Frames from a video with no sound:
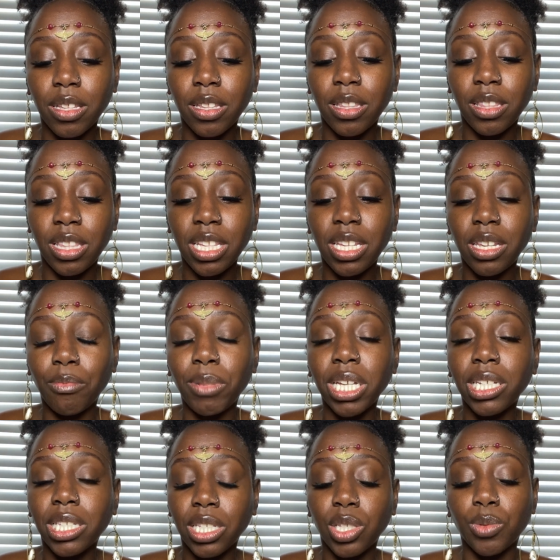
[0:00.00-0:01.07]
then the
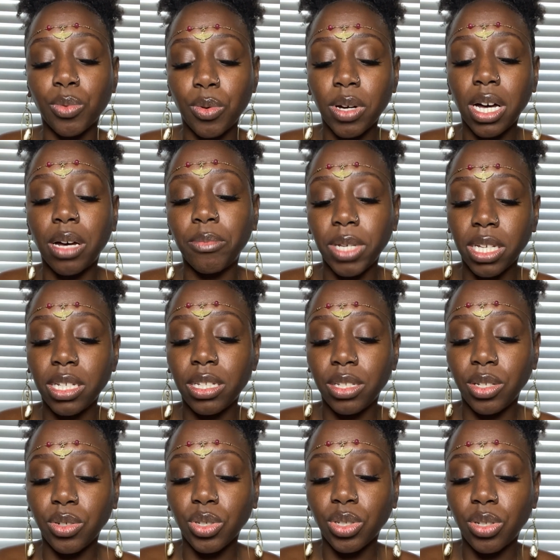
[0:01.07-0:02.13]
blessings will come in.
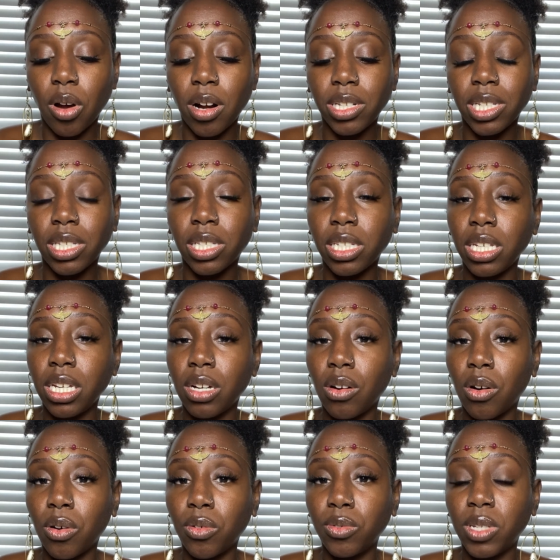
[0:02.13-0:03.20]
You'll start to see a
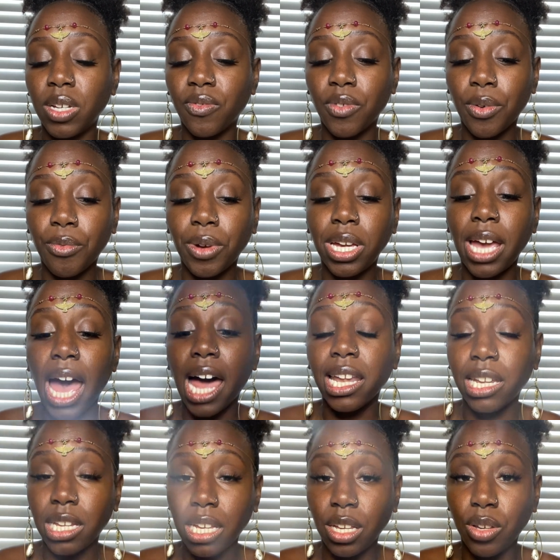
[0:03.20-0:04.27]
whole different
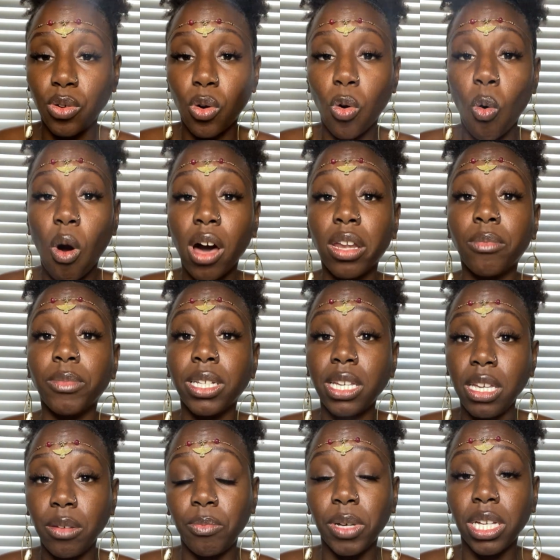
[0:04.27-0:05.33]
reality. You'll quantum
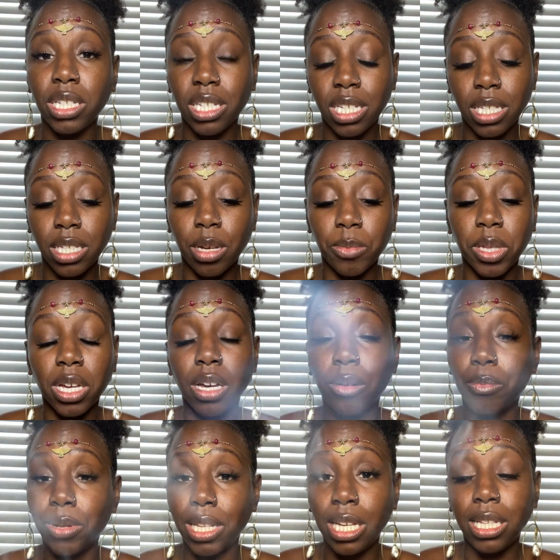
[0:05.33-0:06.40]
leap into something
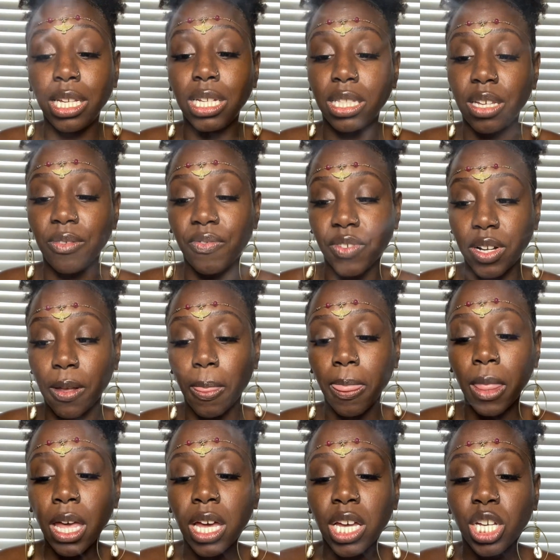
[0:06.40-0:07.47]
completely different.
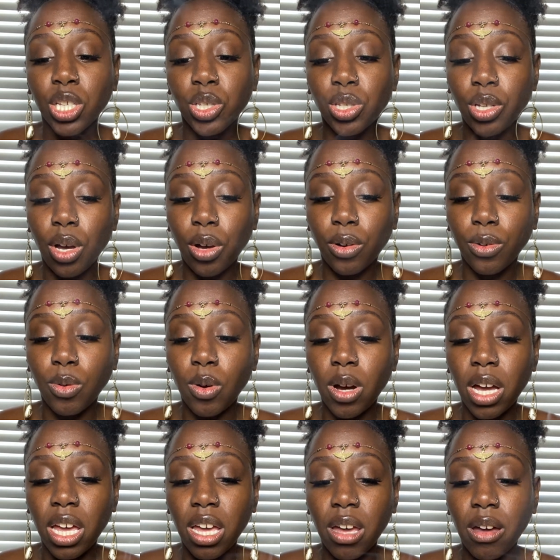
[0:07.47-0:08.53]
So
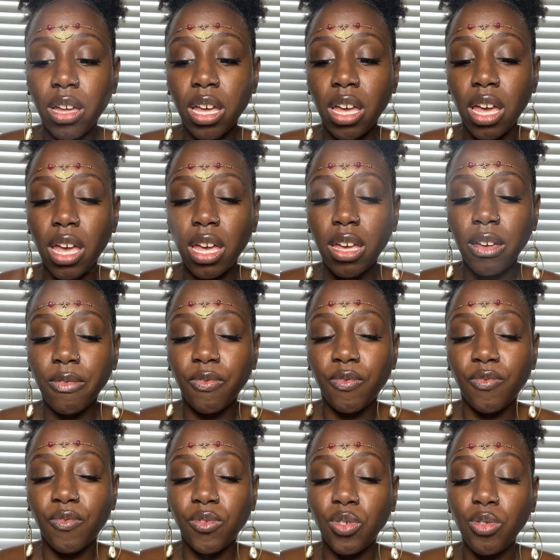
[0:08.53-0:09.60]
if
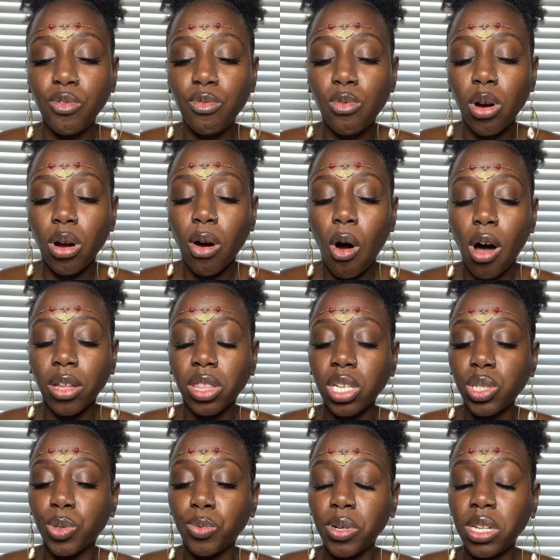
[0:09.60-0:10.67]
you caught
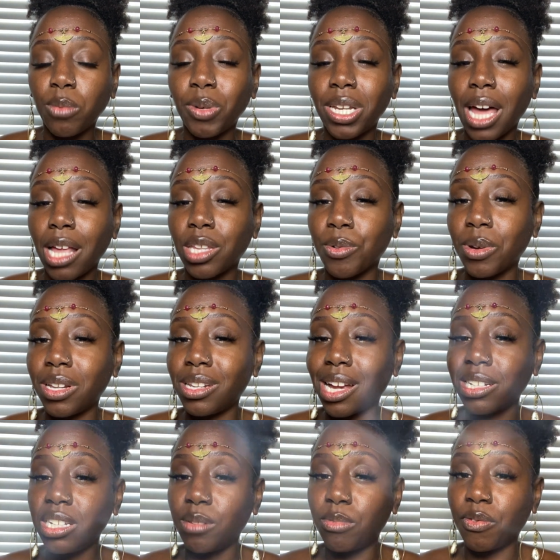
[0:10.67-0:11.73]
this reading, but not the reading I
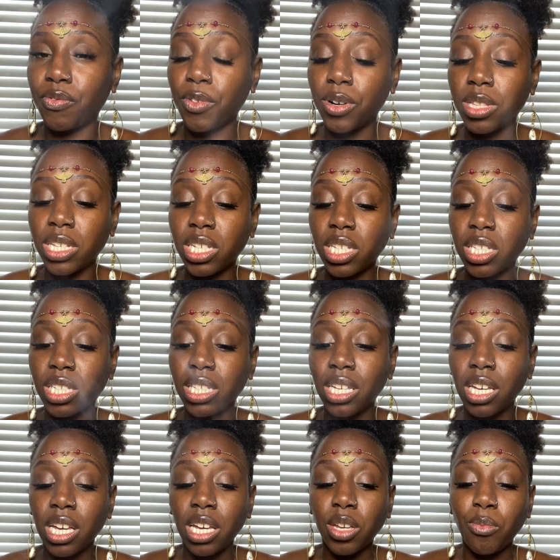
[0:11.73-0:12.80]
did before this,
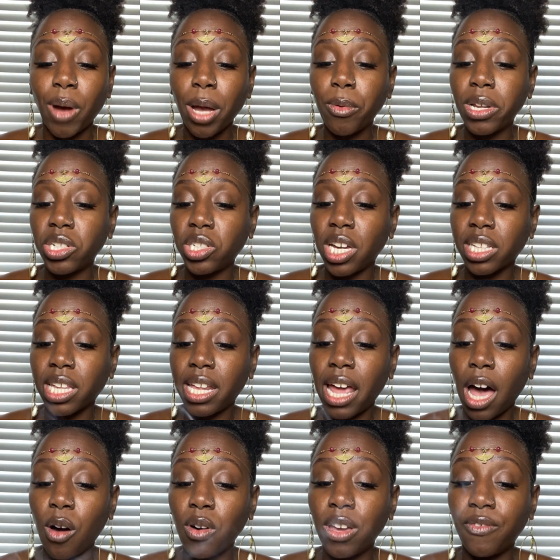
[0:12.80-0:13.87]
you might want to check that
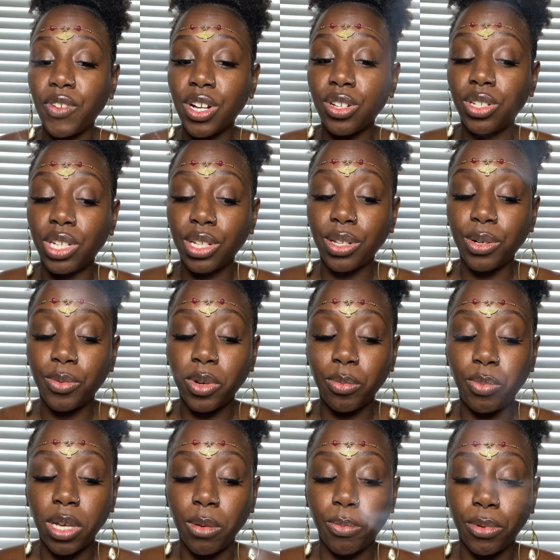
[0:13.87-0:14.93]
out if you're dealing with
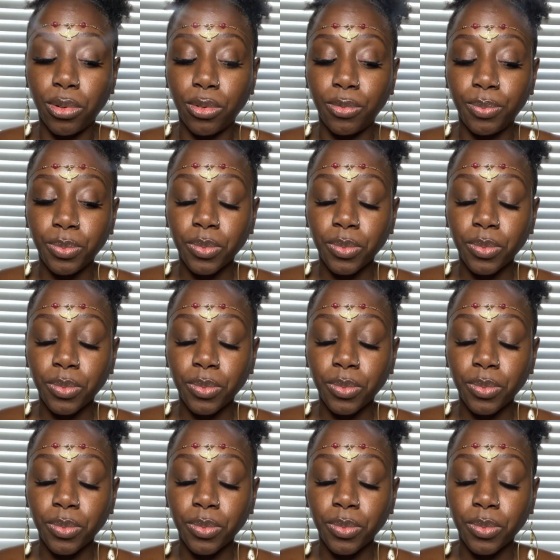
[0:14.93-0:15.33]
people